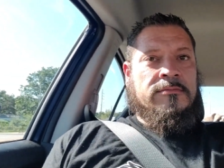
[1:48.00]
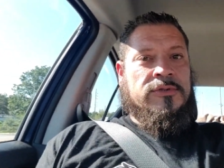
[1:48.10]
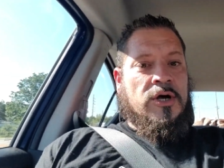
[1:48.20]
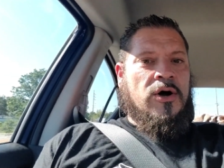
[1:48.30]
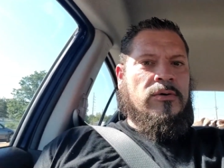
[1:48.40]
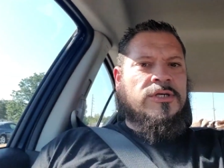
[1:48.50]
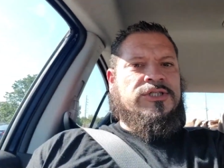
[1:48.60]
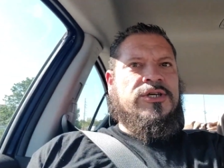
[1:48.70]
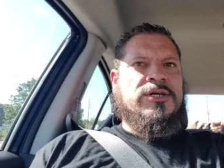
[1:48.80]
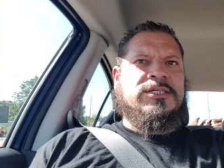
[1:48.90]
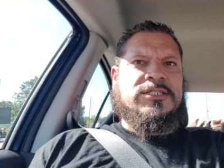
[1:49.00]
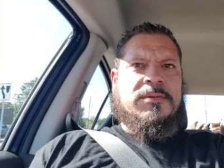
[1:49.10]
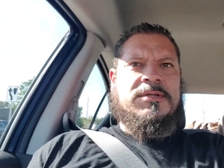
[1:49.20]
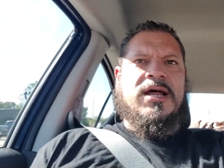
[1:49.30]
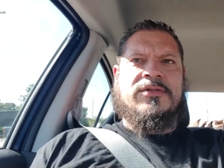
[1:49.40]
So you still get
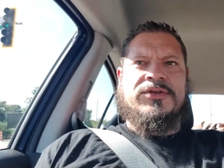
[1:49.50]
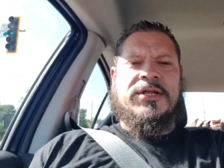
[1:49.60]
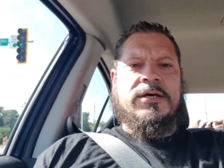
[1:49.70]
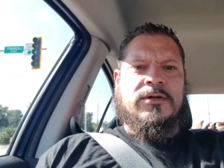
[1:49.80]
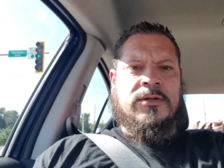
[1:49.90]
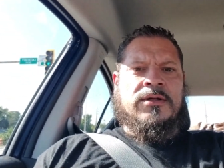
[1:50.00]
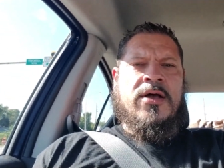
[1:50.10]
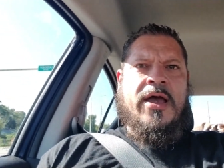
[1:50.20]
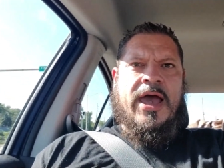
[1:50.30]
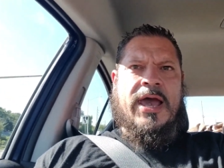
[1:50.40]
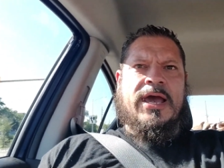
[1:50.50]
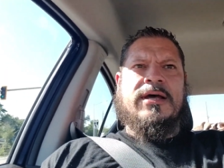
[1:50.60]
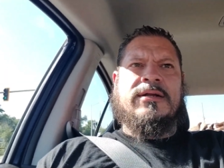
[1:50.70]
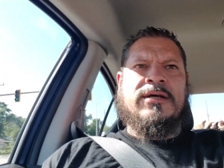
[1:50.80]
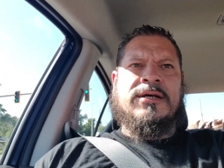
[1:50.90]
something off the deal.
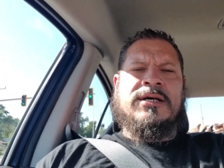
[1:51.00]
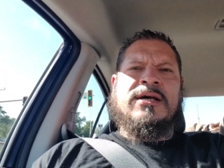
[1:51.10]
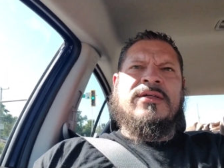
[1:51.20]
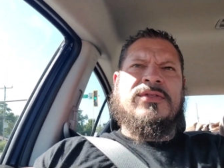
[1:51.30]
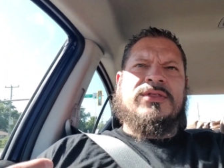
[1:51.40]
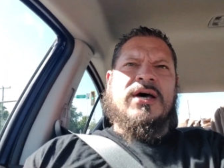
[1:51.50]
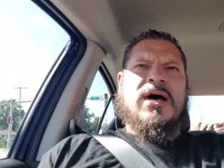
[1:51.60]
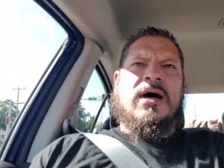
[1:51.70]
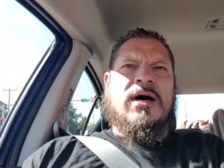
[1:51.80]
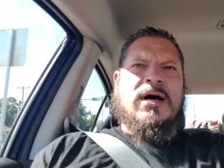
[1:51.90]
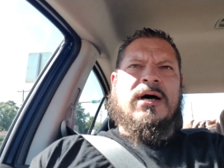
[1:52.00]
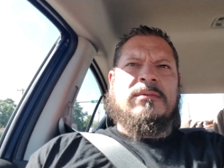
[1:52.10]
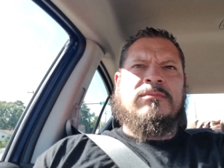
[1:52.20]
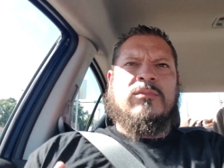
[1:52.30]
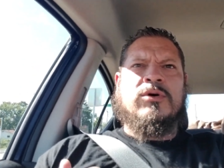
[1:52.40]
And the
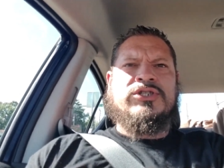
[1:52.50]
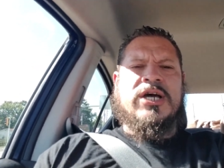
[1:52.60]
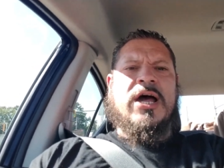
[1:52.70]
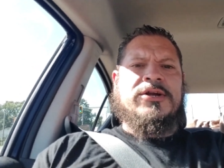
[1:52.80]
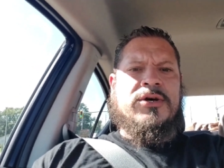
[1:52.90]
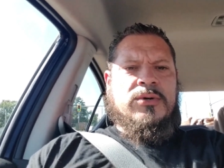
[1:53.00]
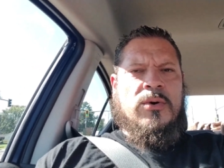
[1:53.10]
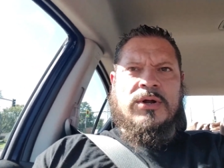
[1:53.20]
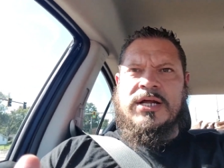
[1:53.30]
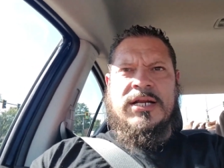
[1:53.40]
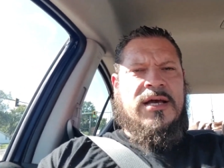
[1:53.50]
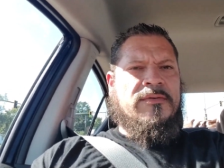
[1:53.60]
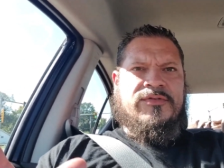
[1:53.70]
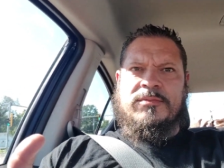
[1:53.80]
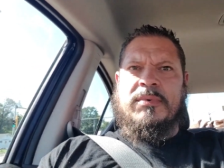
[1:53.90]
uh, what you got to do on any
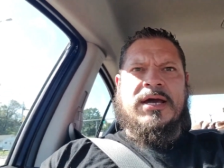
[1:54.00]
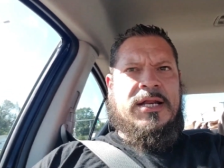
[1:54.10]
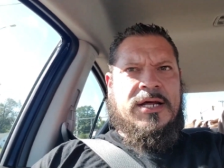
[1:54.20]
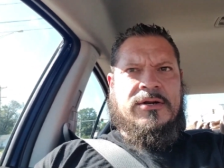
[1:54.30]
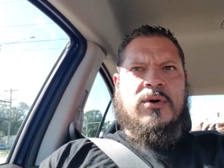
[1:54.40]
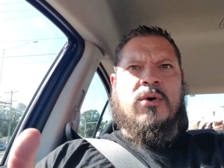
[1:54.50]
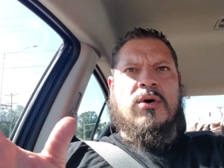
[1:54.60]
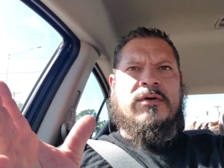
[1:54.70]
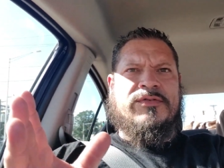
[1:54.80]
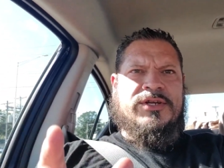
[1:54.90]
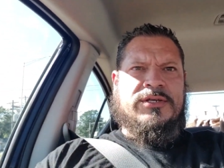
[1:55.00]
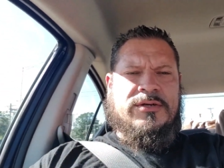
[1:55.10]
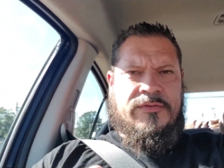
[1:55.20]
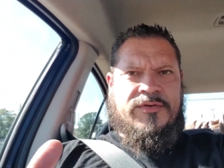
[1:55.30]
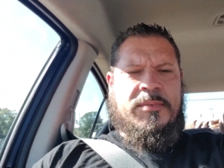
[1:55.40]
of them, if you beat it, or if you just
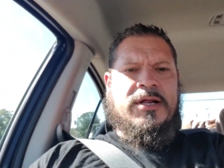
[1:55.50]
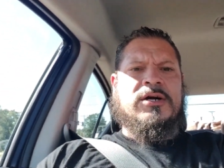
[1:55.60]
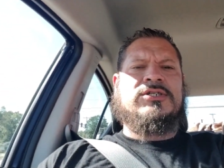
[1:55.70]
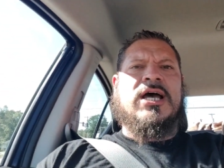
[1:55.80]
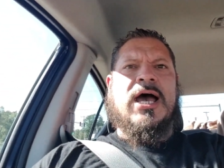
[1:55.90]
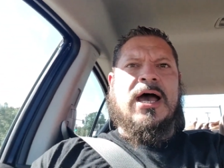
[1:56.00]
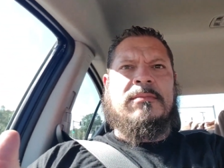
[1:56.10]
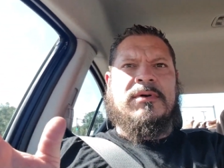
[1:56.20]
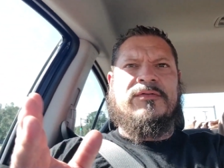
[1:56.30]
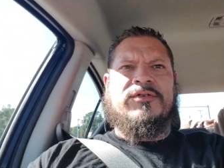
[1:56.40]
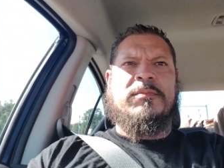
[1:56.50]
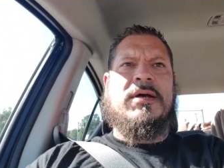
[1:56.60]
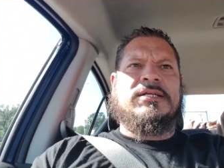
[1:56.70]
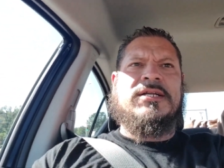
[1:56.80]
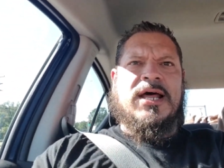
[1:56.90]
if you beat her time, if you
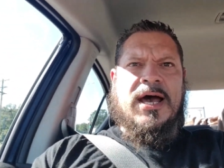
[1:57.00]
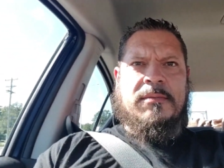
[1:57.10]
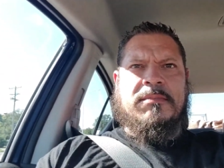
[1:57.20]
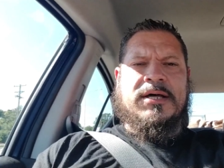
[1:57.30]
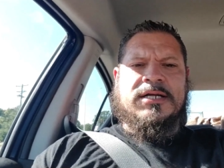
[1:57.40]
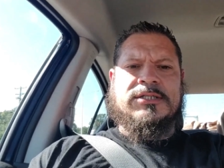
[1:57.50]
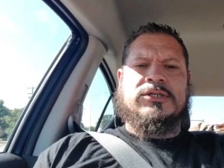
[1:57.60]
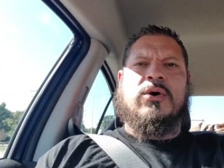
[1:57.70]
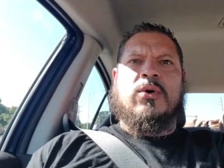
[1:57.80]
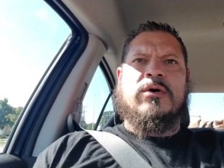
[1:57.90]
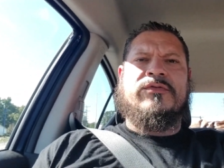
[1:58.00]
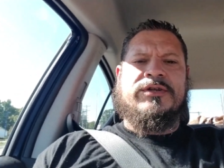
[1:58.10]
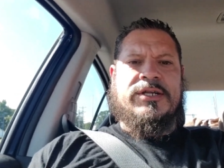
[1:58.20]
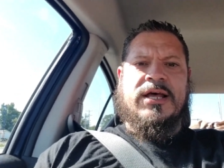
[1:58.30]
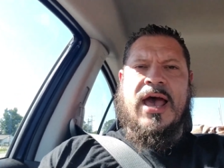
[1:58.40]
beat the nine minutes, or if
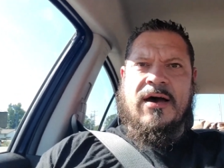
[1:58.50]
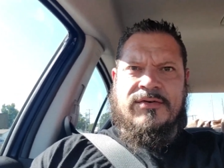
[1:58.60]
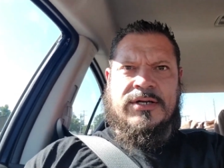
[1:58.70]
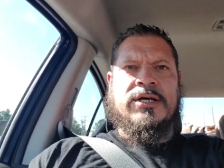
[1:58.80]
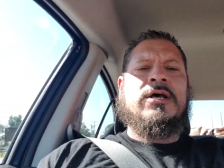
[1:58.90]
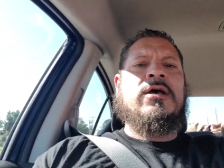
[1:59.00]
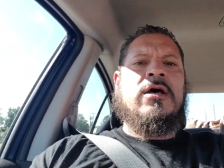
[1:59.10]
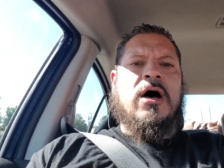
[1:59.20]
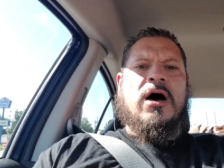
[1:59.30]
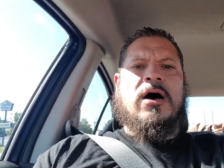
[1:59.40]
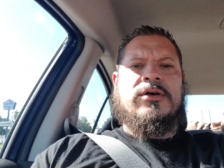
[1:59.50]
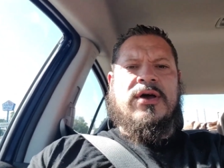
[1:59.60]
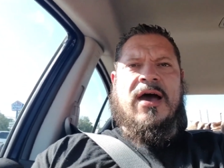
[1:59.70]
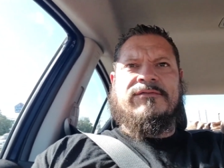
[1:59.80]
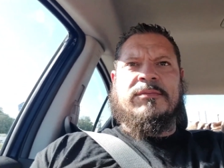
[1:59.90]
you haven't, uh,
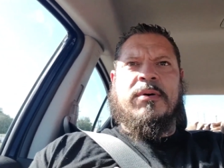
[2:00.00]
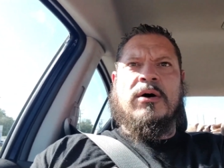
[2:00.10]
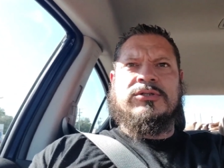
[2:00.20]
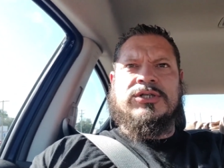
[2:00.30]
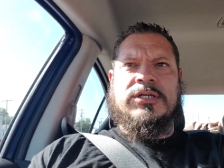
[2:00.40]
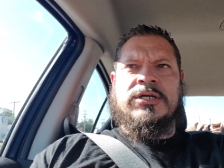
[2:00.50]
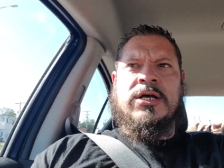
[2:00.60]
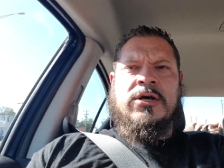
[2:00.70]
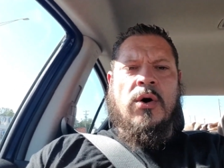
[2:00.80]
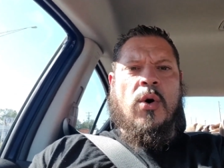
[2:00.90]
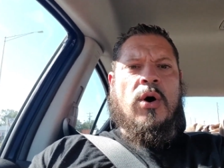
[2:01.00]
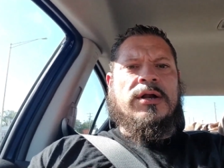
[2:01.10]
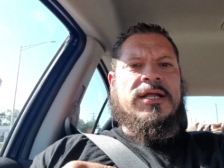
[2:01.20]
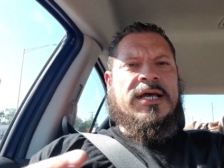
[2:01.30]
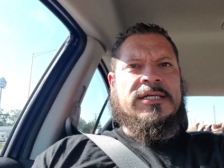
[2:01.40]
you have to post it
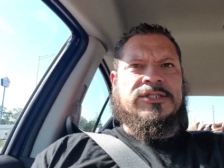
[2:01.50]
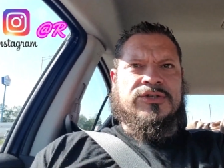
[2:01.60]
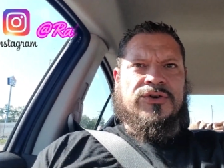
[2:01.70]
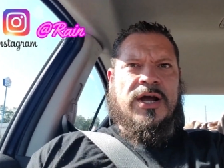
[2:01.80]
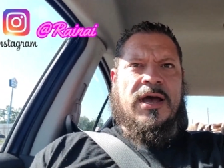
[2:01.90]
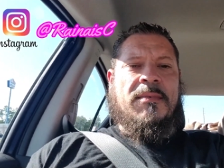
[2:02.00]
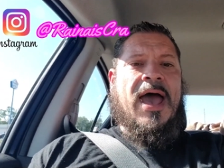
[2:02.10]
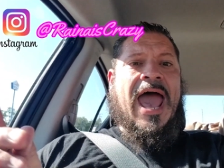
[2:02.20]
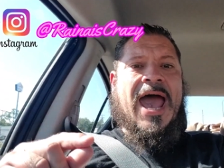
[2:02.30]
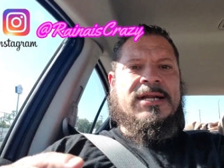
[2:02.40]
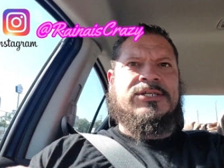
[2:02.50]
on Instagram at